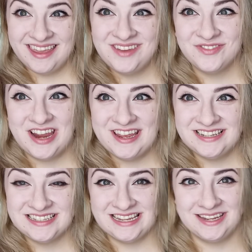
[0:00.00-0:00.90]
Hey
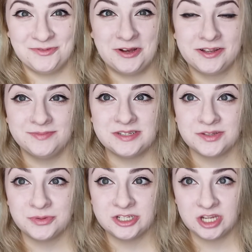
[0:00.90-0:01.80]
friends and welcome to
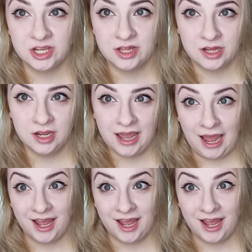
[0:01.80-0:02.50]
the Wishing Clock.